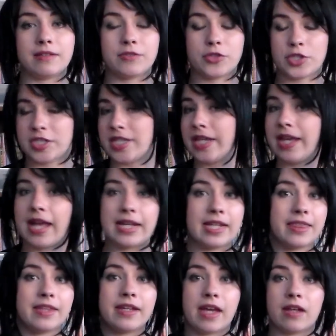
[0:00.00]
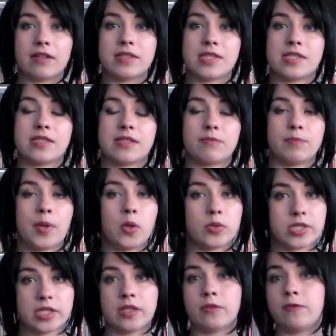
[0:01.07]
Just like anything else,
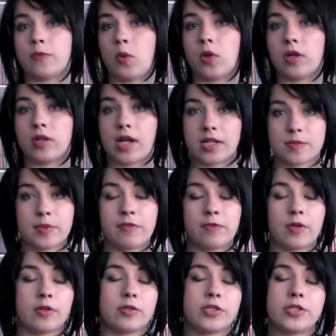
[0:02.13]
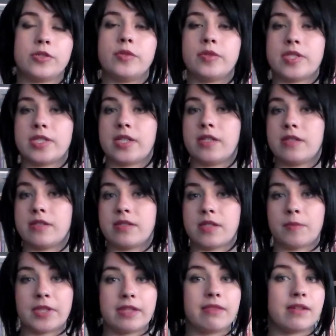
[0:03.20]
posing for cosplay photo shoots is
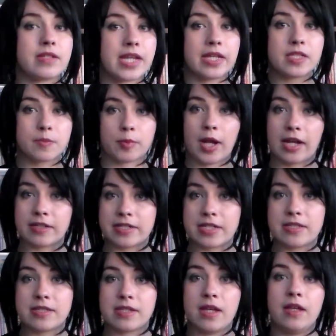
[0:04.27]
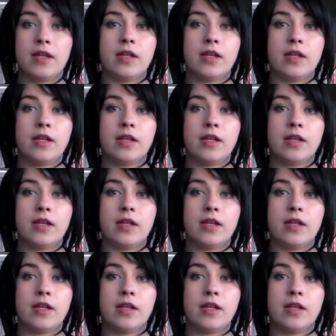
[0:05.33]
something that takes practice,